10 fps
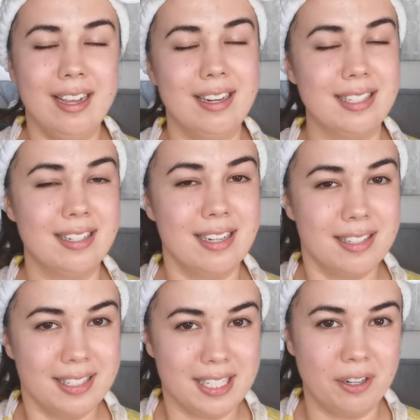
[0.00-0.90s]
It isn't
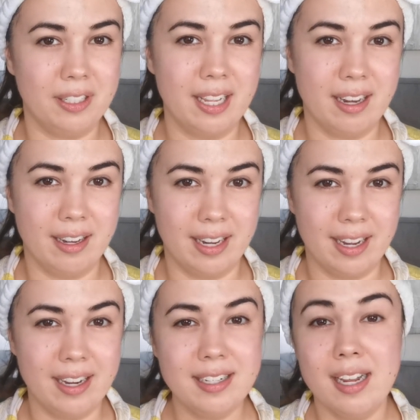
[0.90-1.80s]
necessarily a
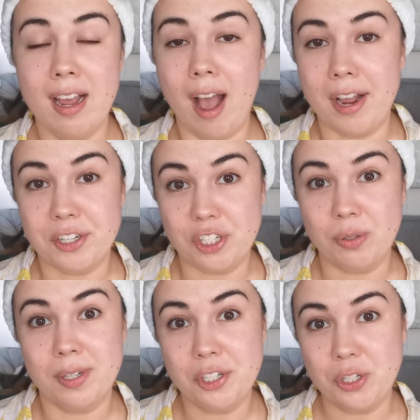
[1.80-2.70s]
need. I
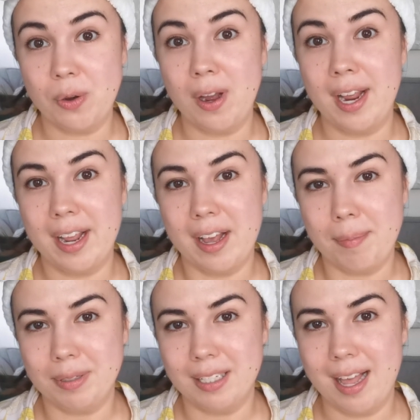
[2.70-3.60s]
do enjoy
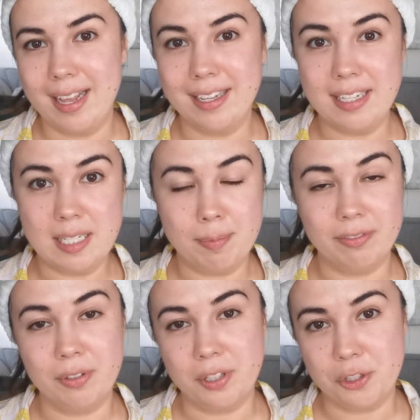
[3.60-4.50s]
applying it
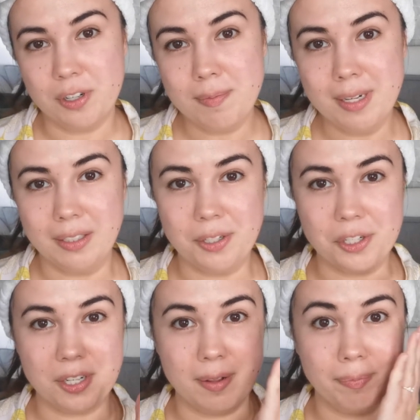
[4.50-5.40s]
before the treatment
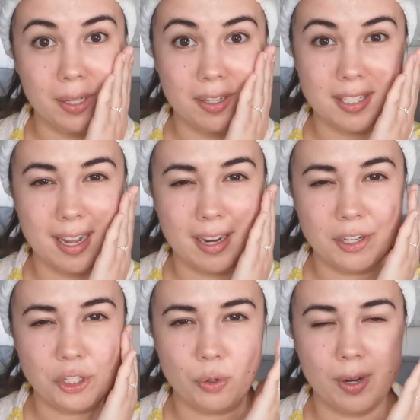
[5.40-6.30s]
lotion because I
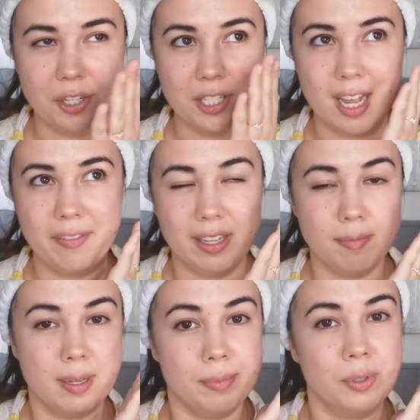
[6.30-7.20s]
enjoy just having
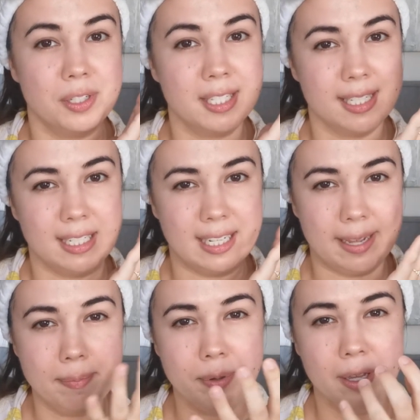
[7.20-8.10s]
a bit more
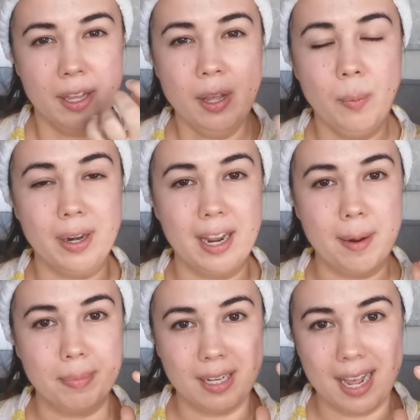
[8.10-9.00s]
slip when
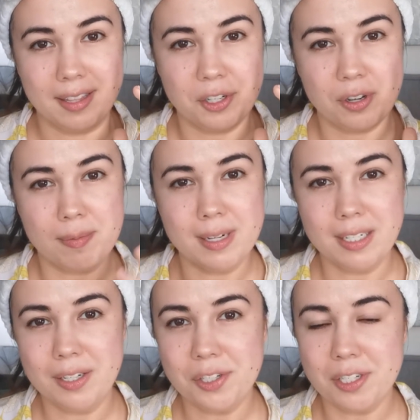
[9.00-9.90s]
I apply the
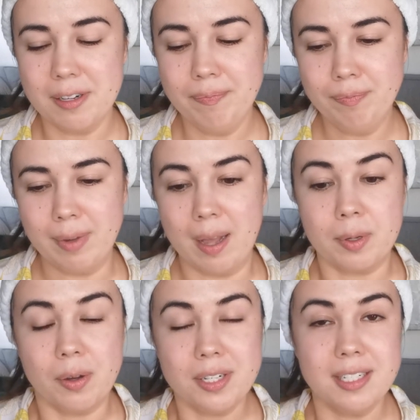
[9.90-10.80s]
treatment lotion, but
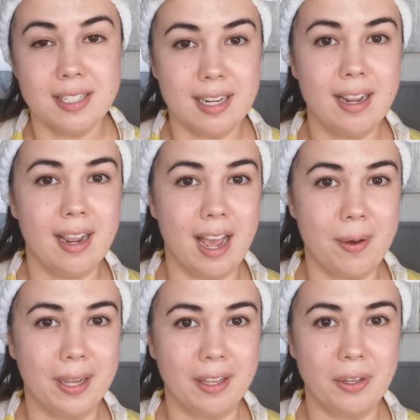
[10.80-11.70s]
I'm going to see
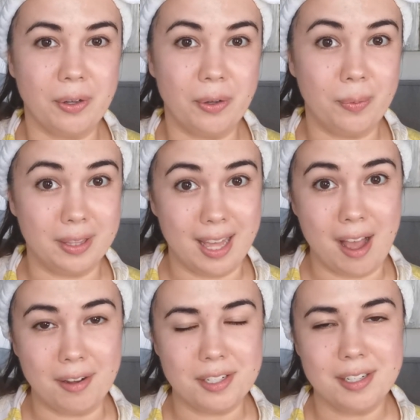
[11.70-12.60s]
how I can go
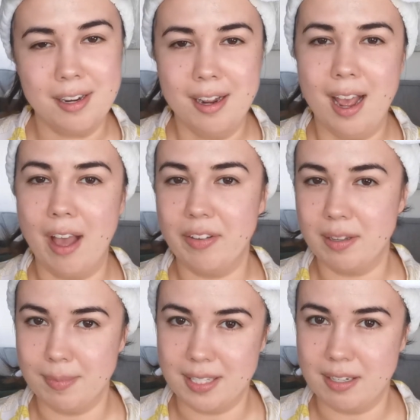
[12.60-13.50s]
without
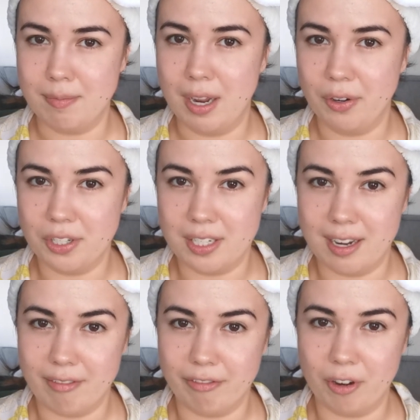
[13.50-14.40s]
having a mist in my
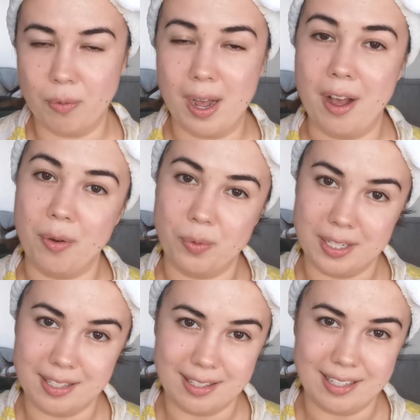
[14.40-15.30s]
routine for a while
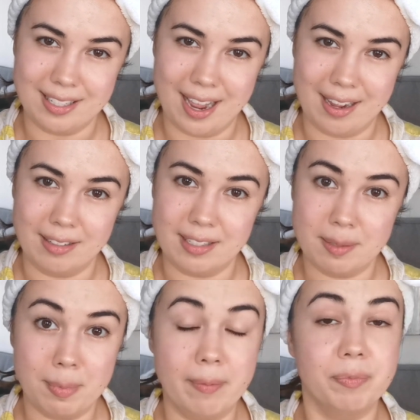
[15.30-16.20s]
once this
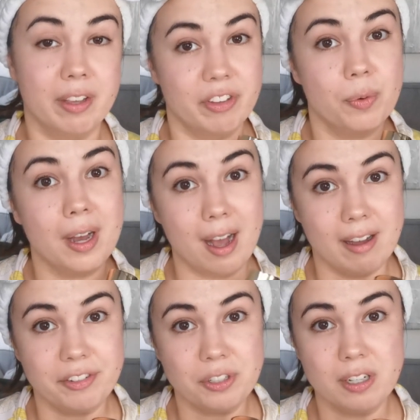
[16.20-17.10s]
ends. But if you are
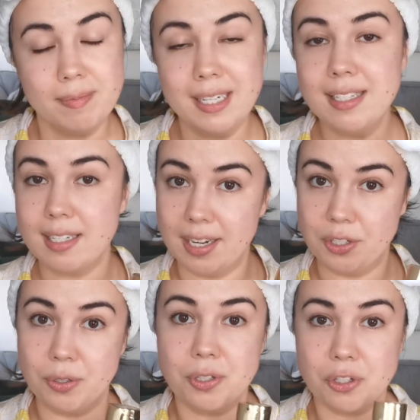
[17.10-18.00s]
after a mist, I
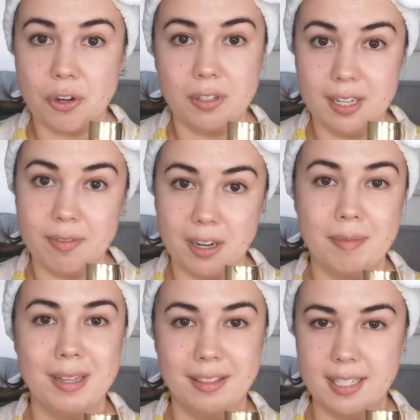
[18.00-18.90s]
do strongly
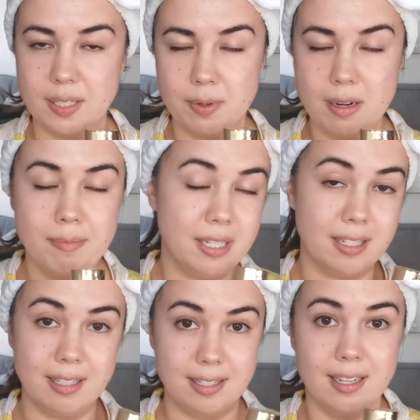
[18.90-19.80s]
recommend this one
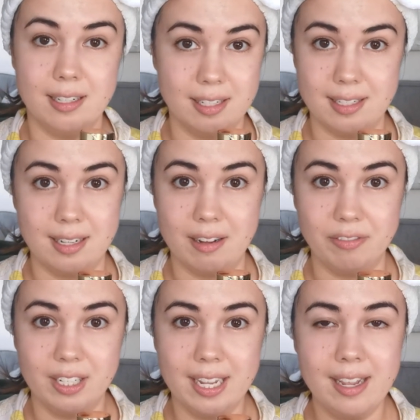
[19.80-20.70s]
because it is
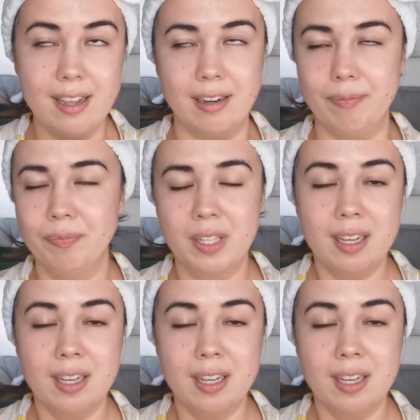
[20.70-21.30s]
lovely and